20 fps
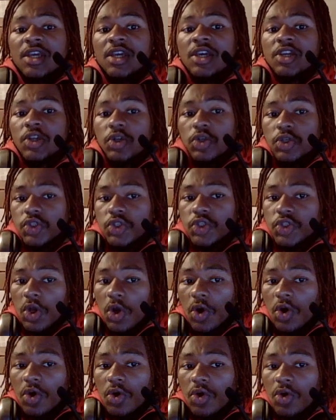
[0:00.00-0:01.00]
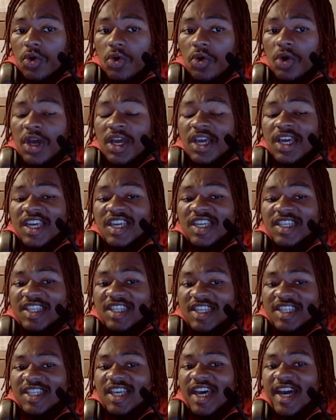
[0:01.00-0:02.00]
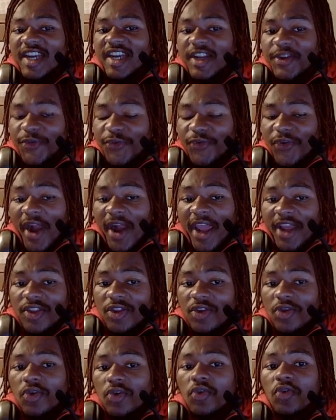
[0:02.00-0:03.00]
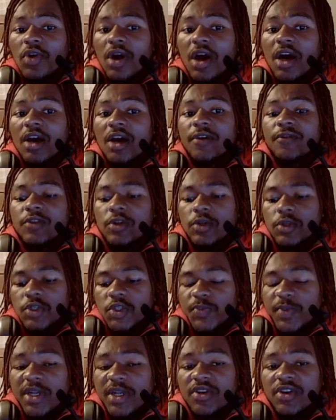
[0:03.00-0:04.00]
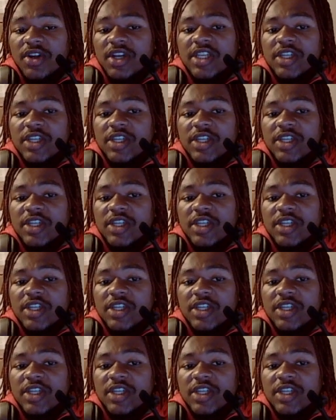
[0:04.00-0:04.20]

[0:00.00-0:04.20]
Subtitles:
Your soul is a tiny fractal of your spirit.